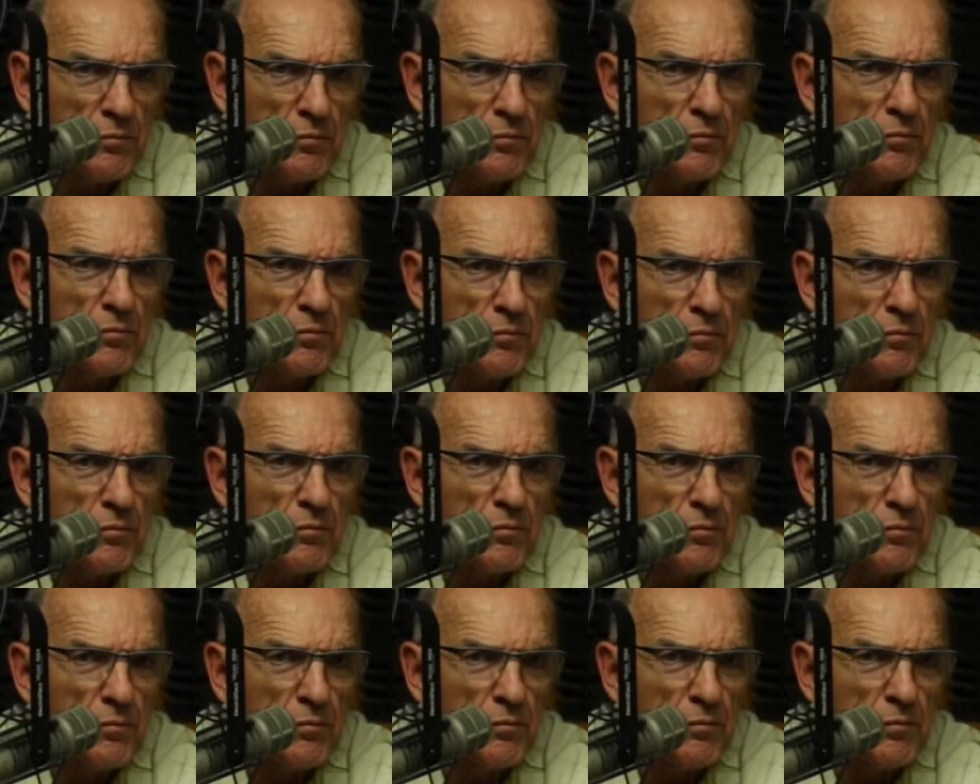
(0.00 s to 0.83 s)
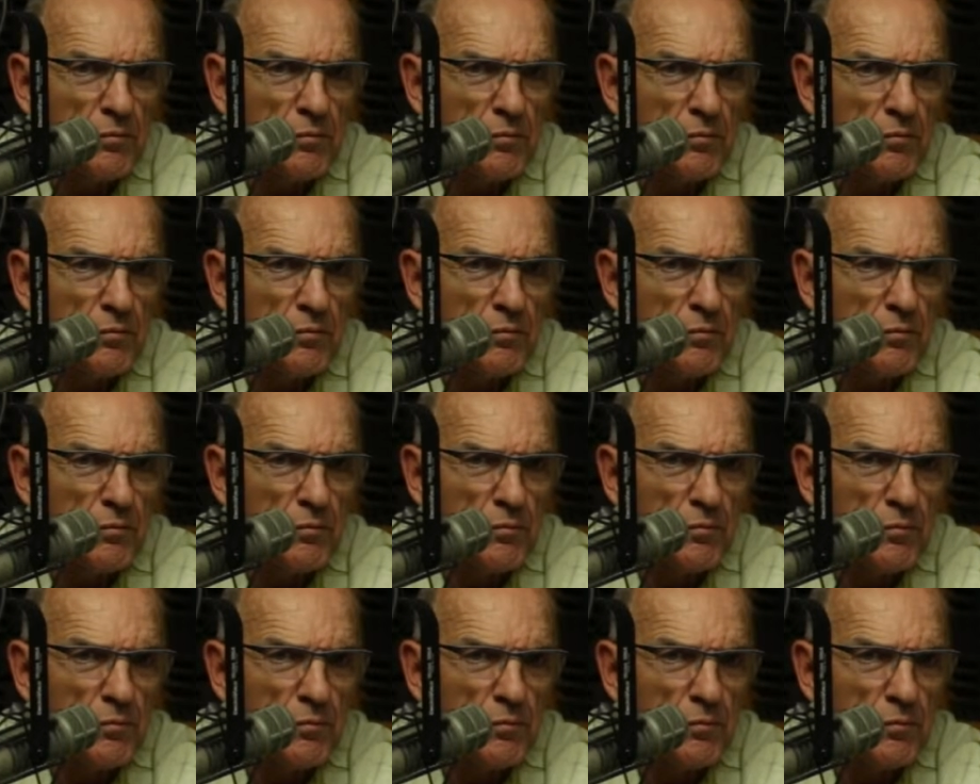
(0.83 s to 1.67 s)

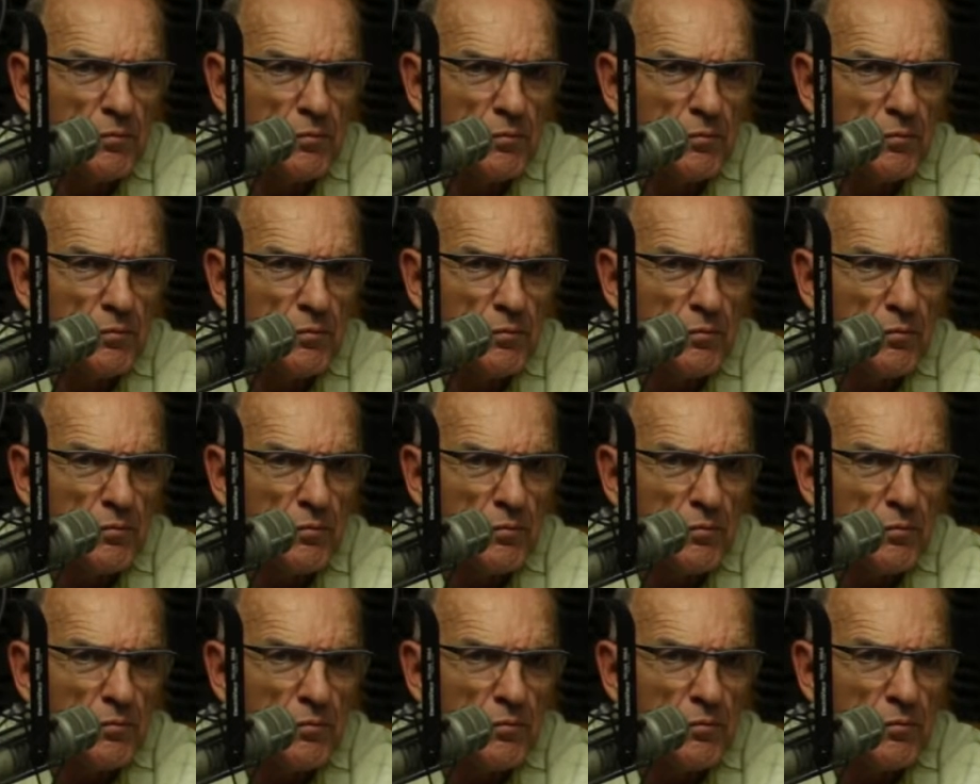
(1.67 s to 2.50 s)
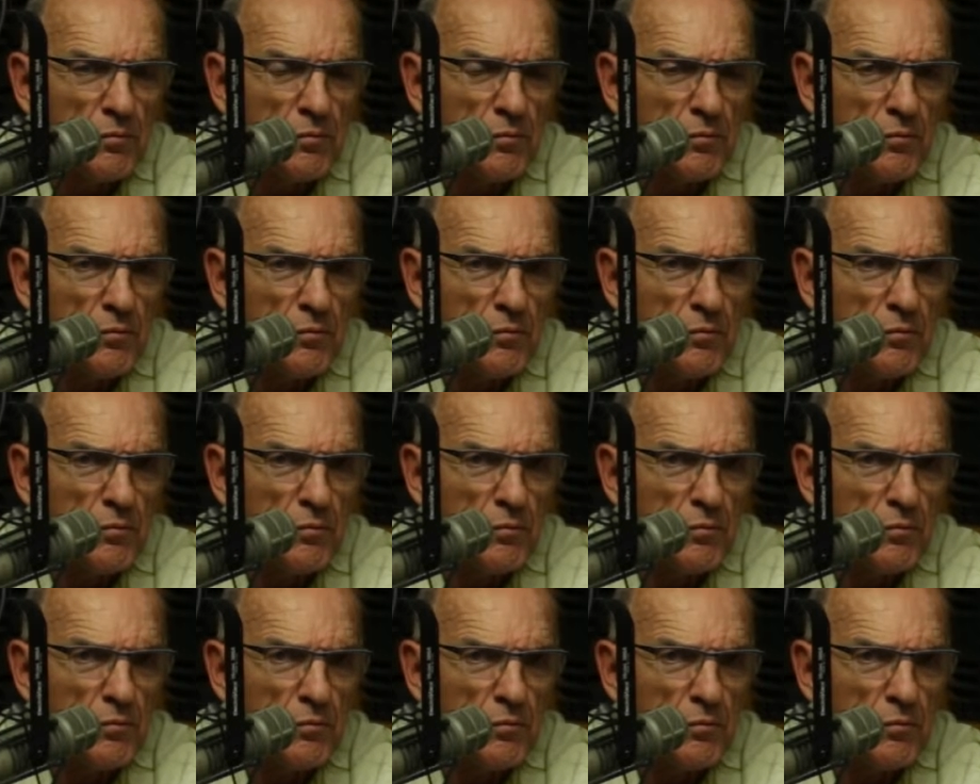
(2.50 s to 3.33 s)

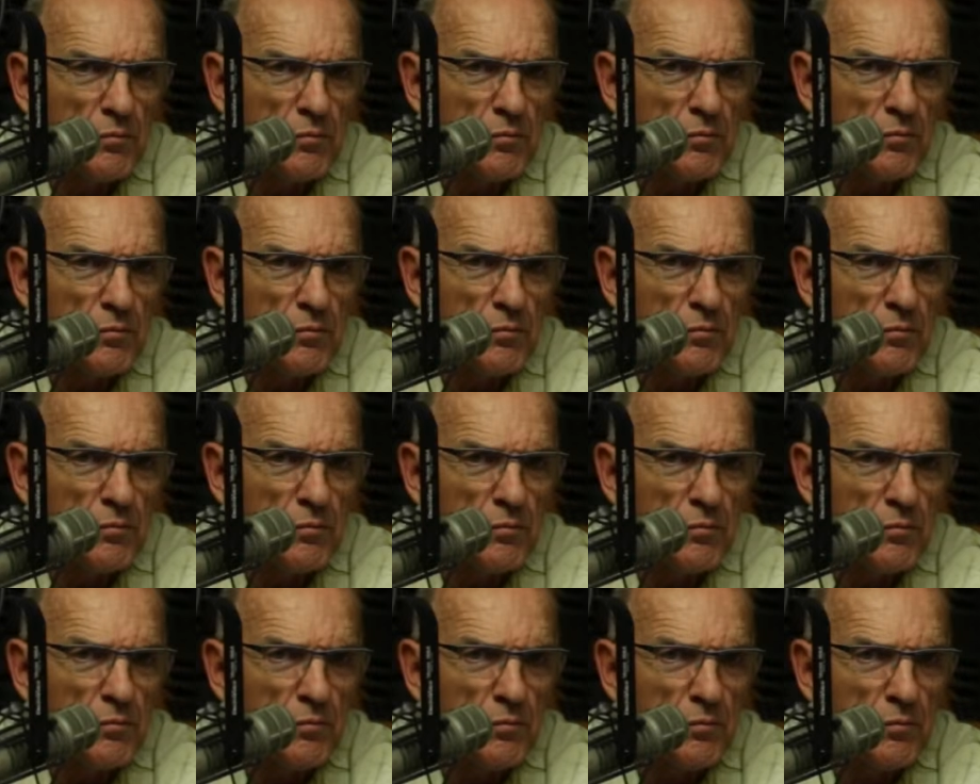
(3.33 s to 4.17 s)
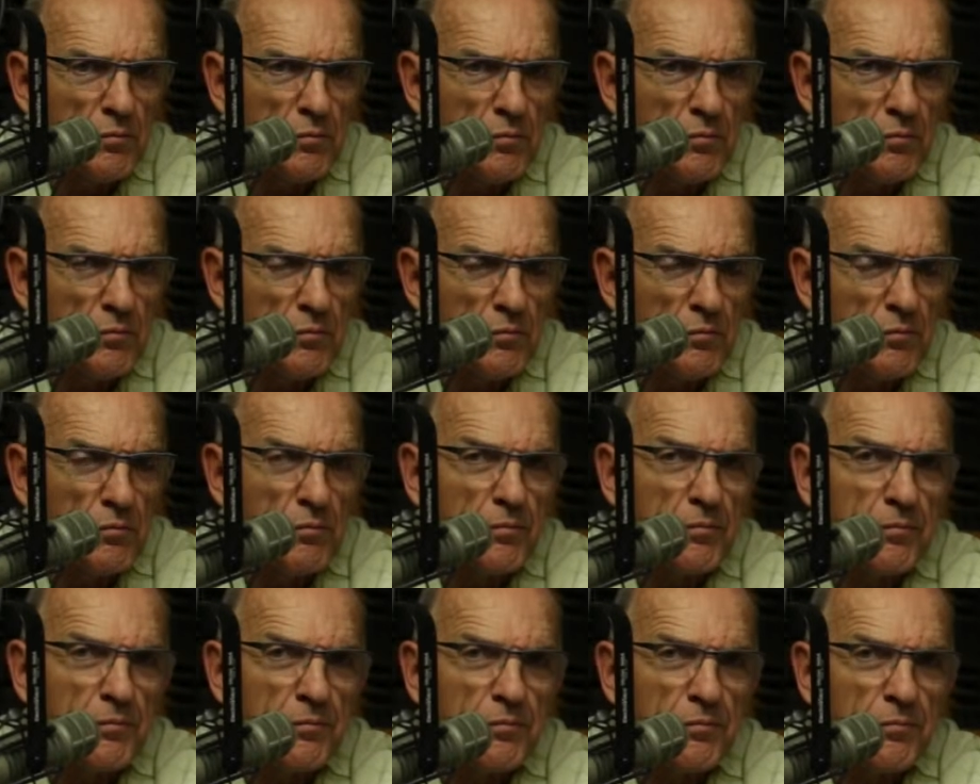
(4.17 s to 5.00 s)

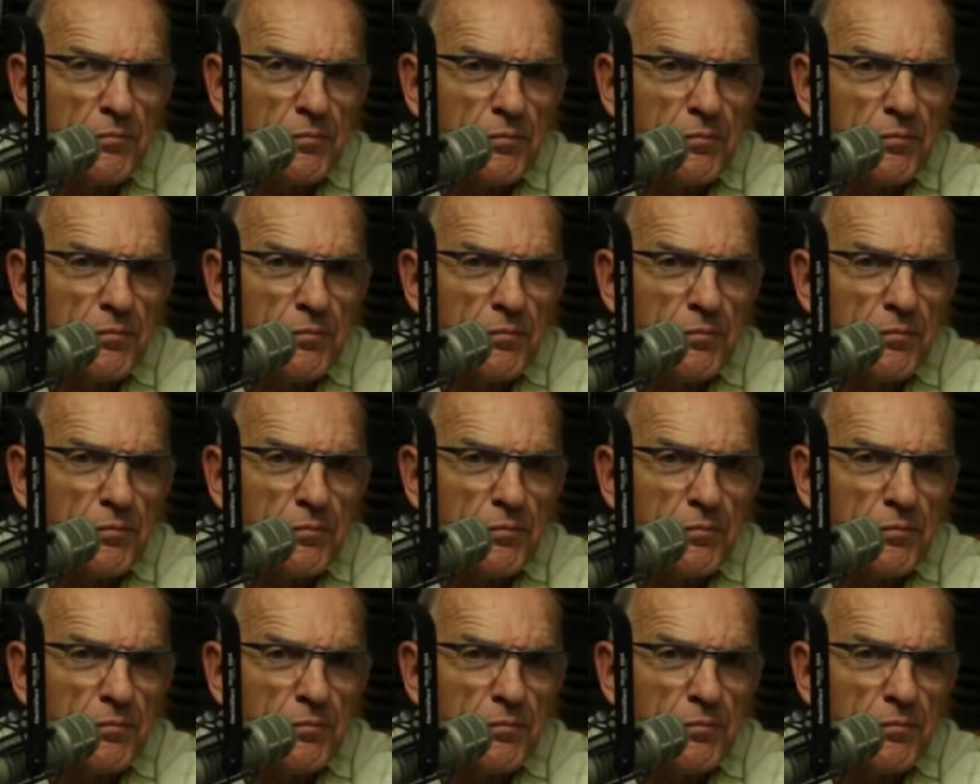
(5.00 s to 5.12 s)
The person shown says nothing.